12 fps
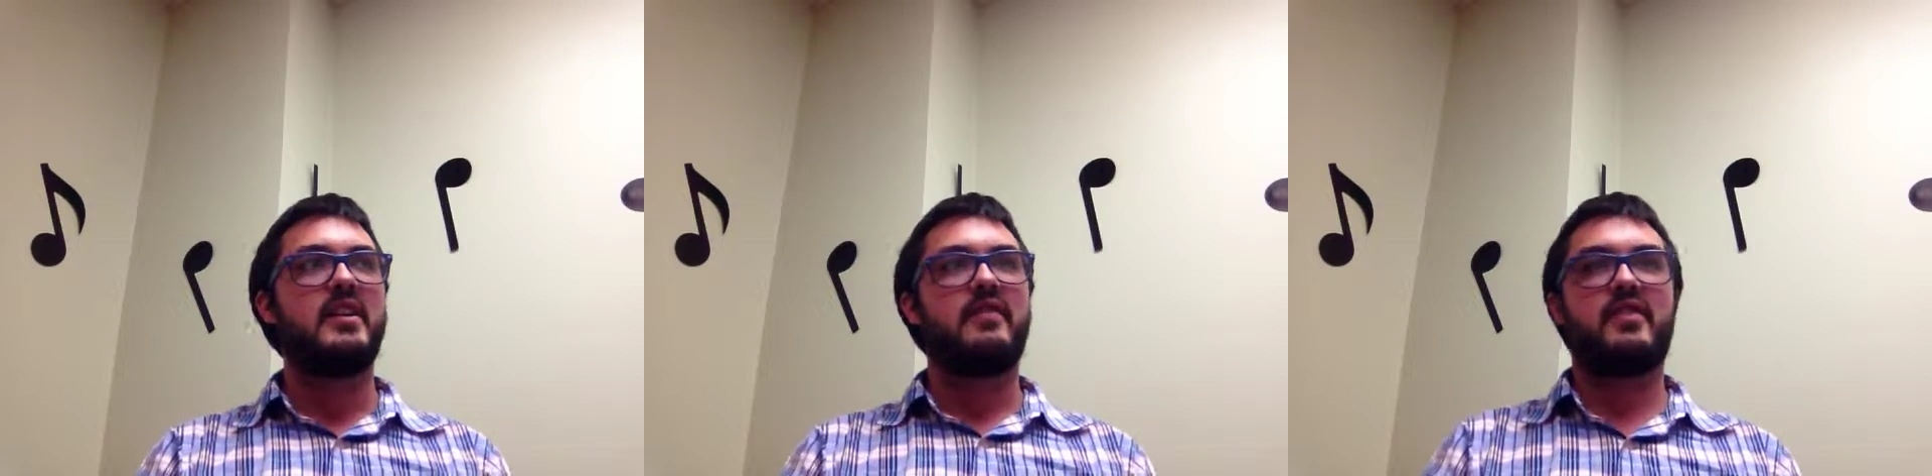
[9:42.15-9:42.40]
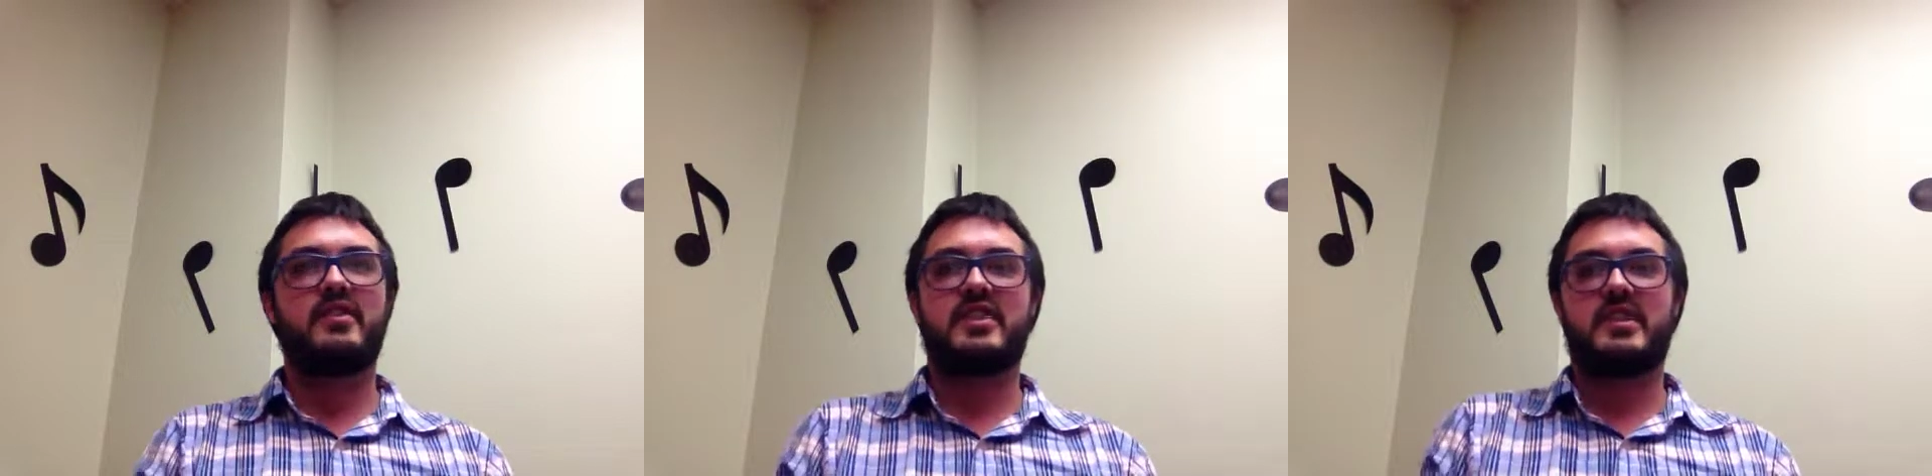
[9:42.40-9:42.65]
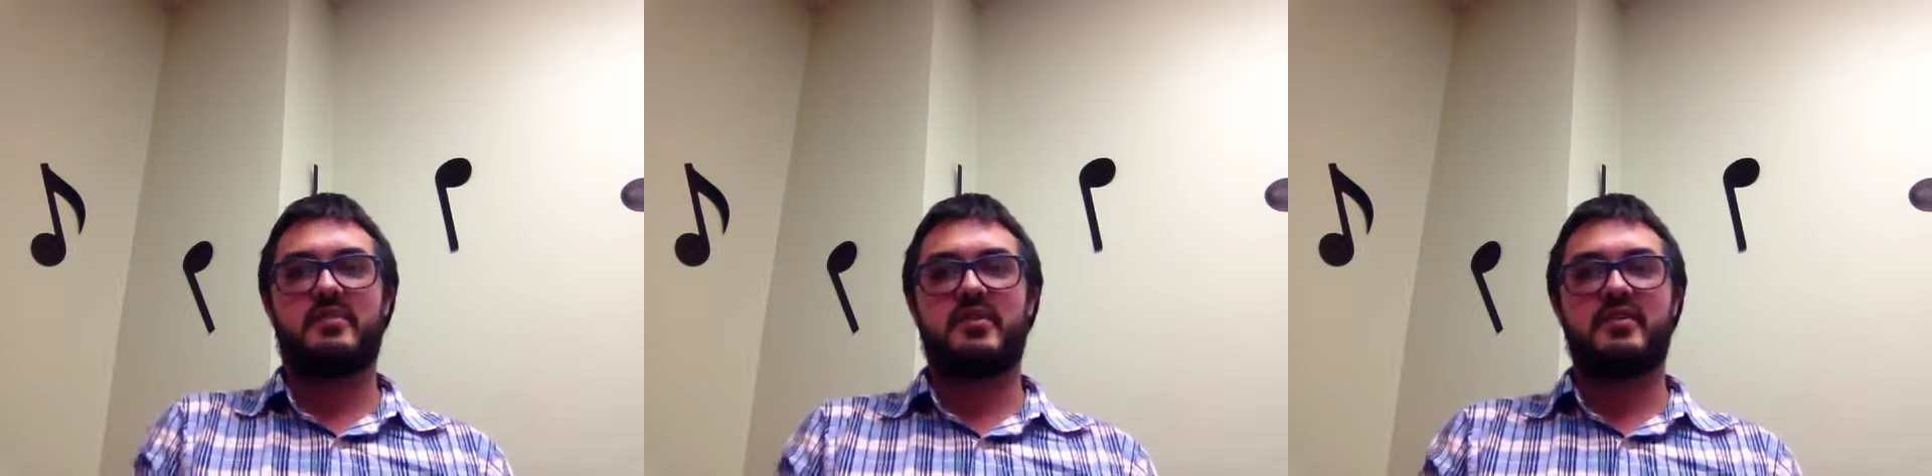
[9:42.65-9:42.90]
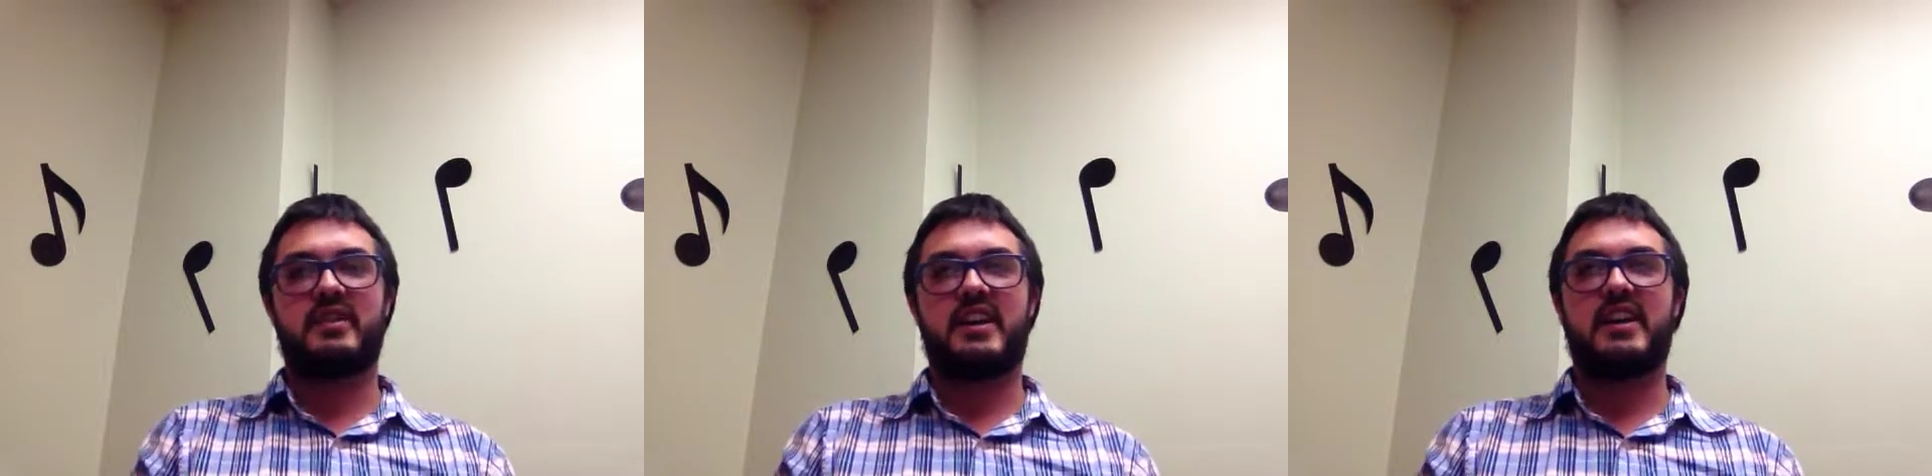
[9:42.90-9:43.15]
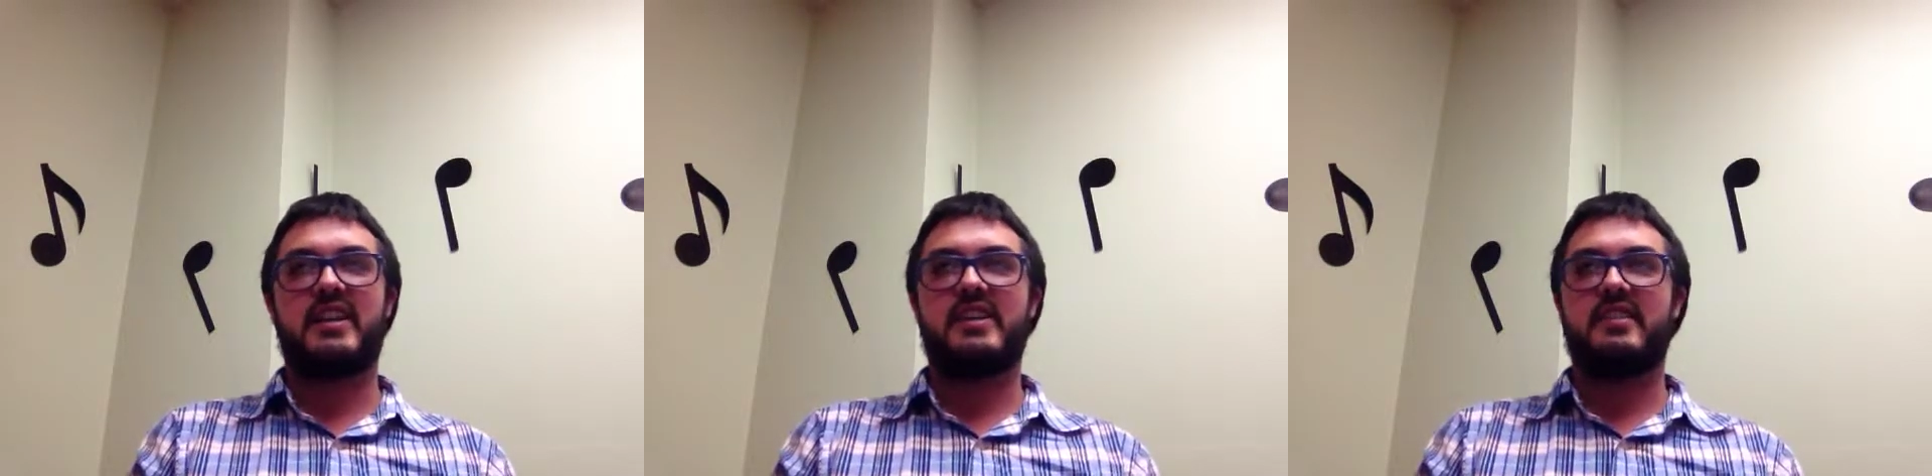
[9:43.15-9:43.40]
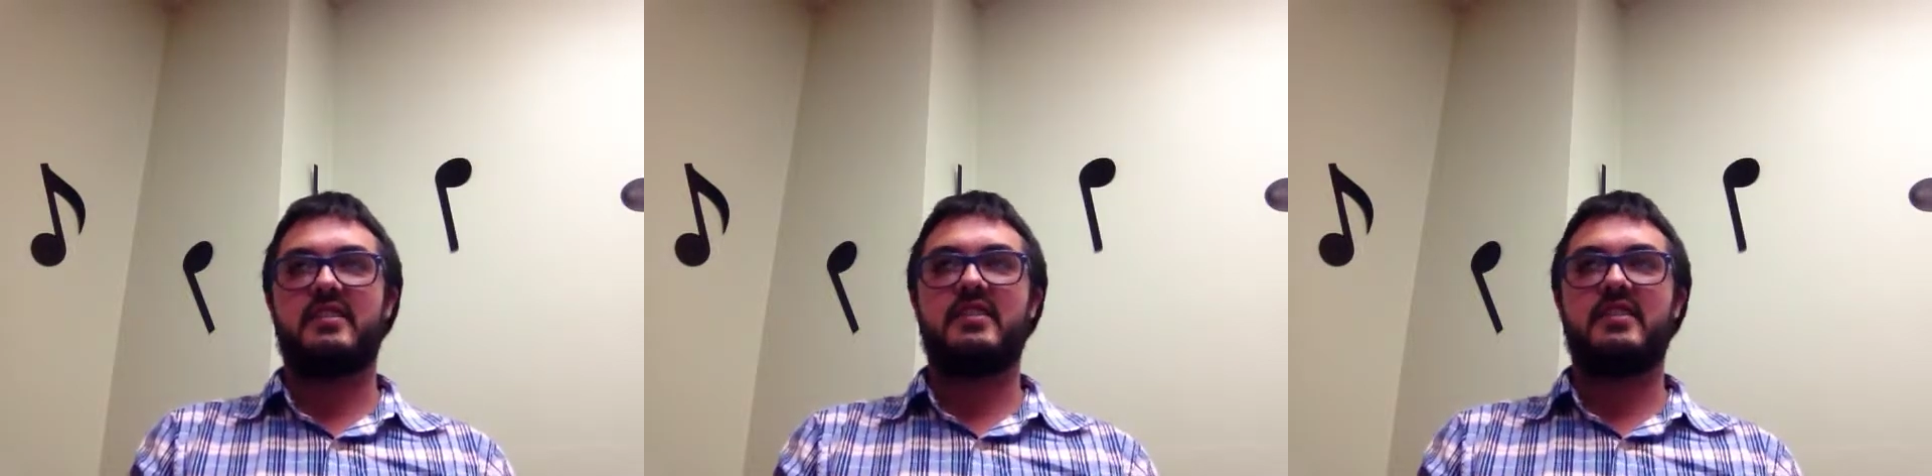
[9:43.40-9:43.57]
For example, I